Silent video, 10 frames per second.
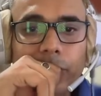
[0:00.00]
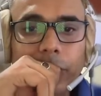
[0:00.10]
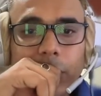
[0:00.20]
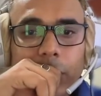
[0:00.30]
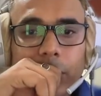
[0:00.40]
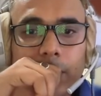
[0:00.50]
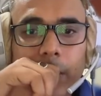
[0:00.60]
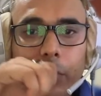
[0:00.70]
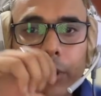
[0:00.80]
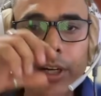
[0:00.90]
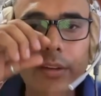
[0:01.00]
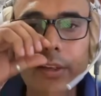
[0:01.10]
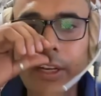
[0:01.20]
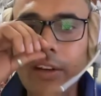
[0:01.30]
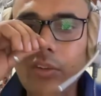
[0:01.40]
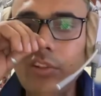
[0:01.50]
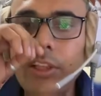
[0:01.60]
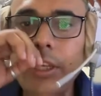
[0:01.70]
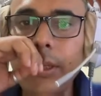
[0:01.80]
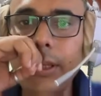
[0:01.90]
So my opponent is right now
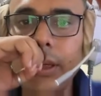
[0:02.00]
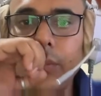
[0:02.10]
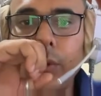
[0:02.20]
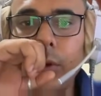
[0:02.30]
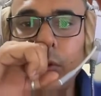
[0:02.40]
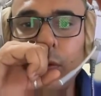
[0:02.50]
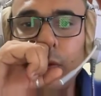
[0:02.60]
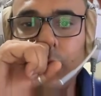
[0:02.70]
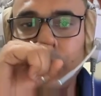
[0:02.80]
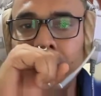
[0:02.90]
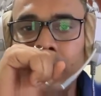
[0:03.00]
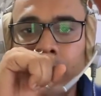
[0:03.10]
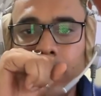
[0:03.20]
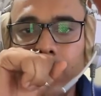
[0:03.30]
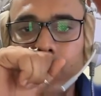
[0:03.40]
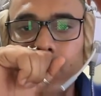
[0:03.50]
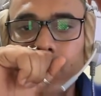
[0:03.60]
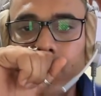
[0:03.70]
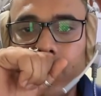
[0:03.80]
thinking about the move.